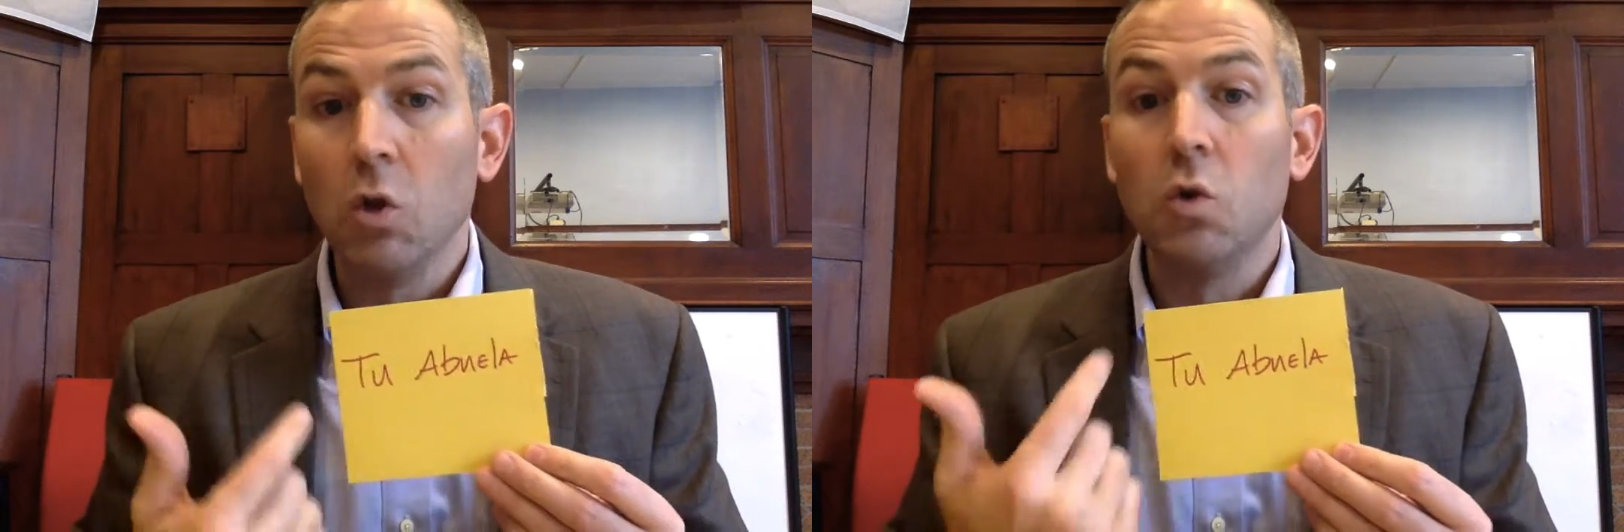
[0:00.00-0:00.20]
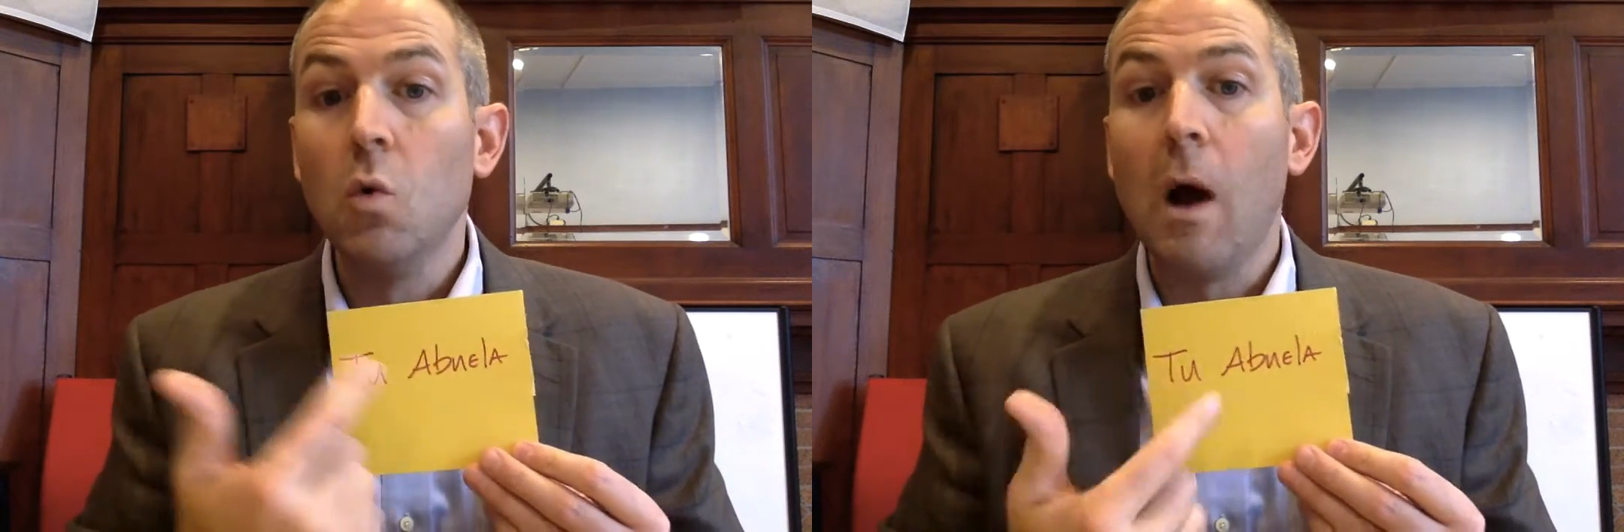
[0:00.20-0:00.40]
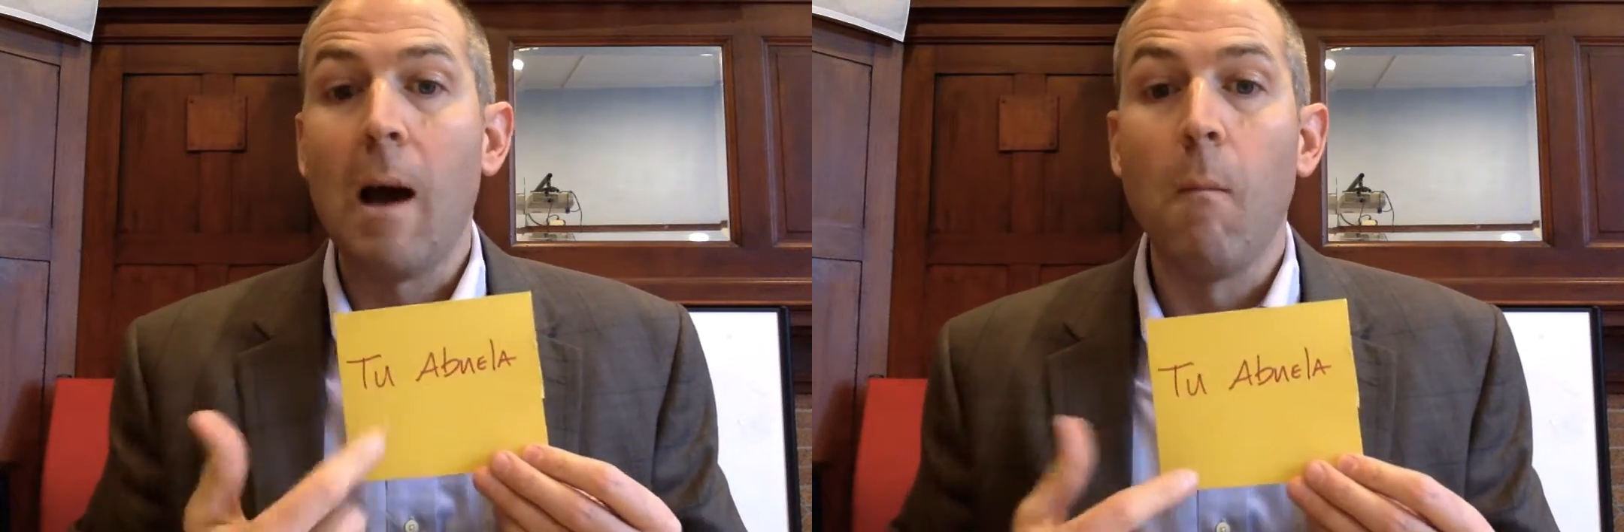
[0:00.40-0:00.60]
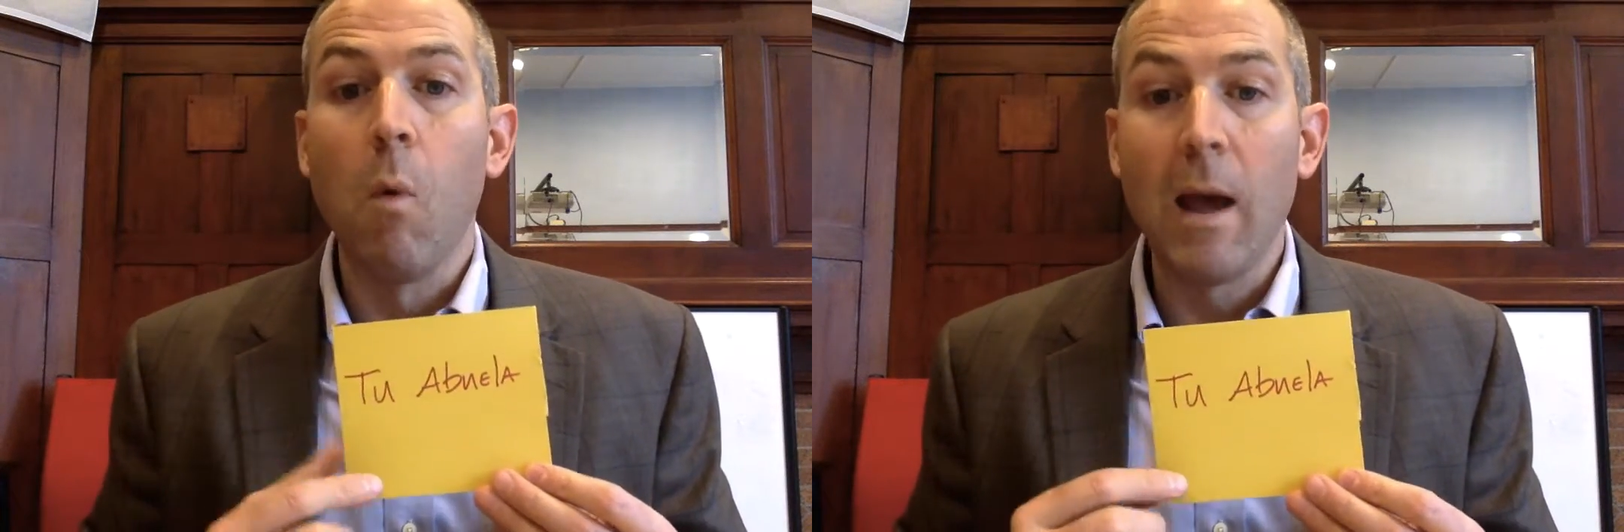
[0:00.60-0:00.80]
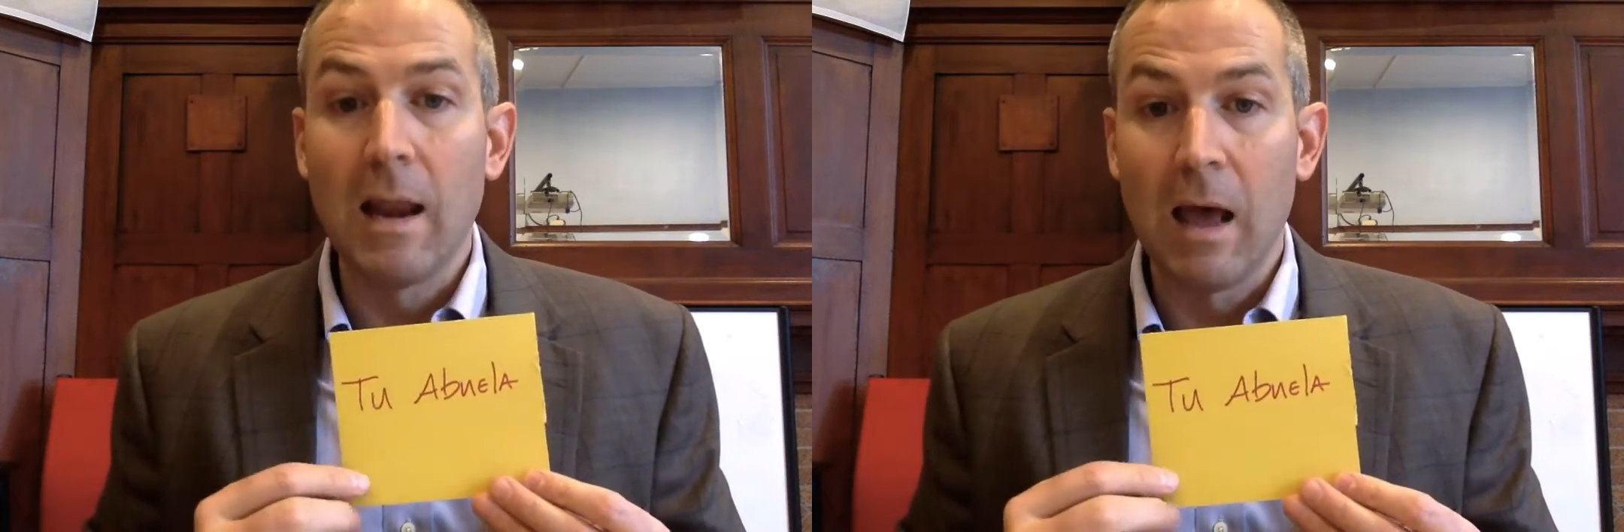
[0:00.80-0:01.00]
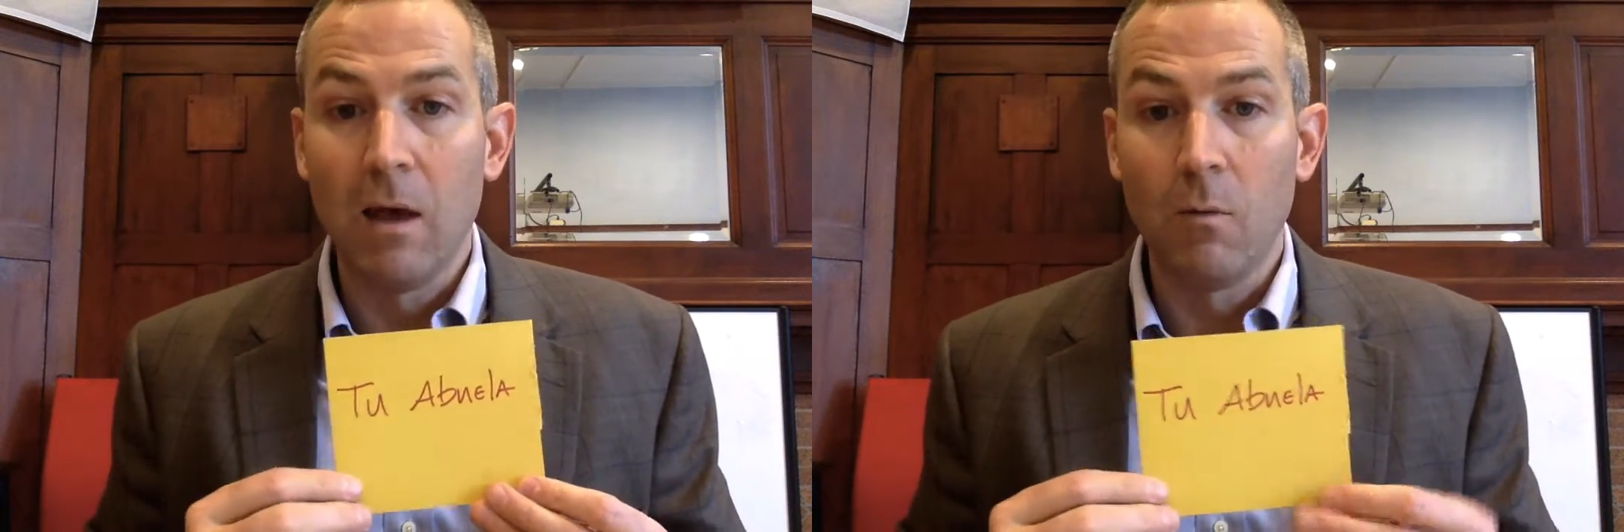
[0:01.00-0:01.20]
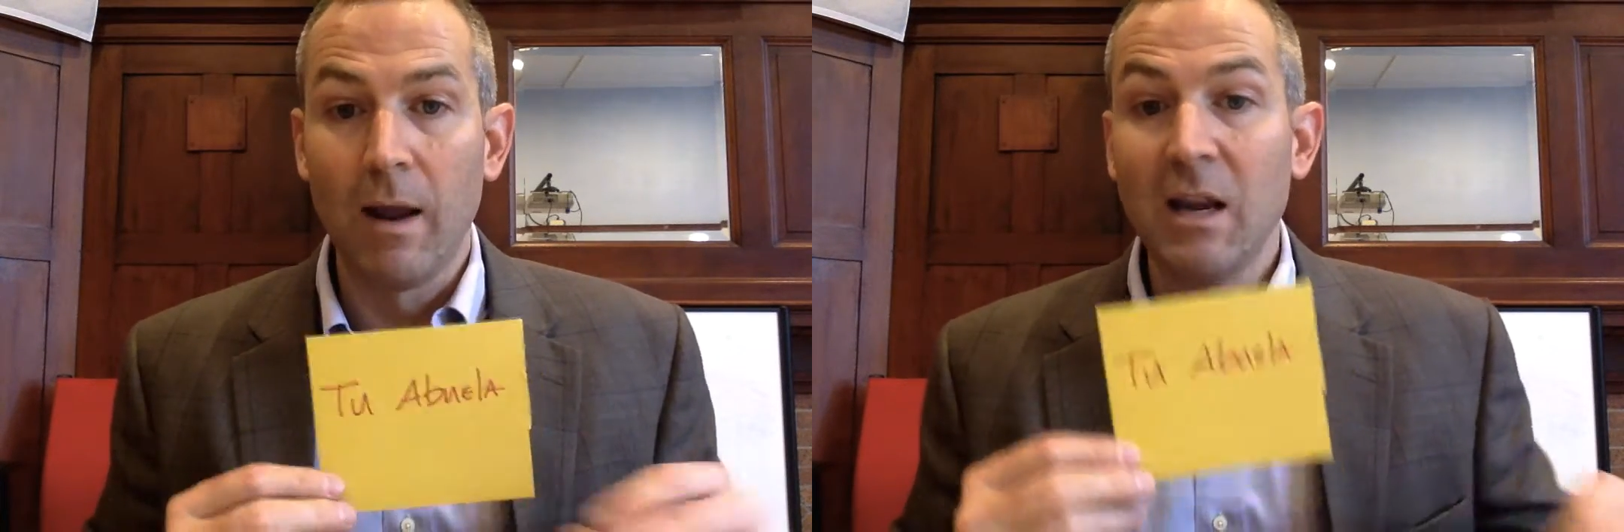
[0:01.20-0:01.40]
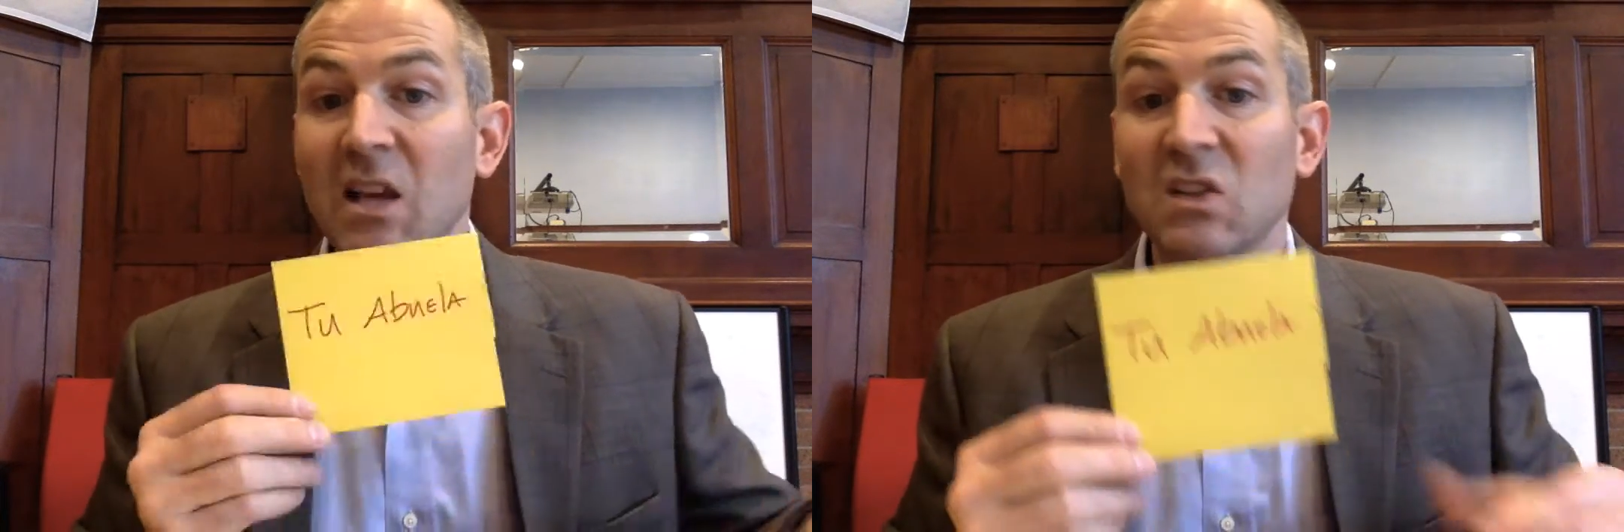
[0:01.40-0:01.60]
tu abuela, right?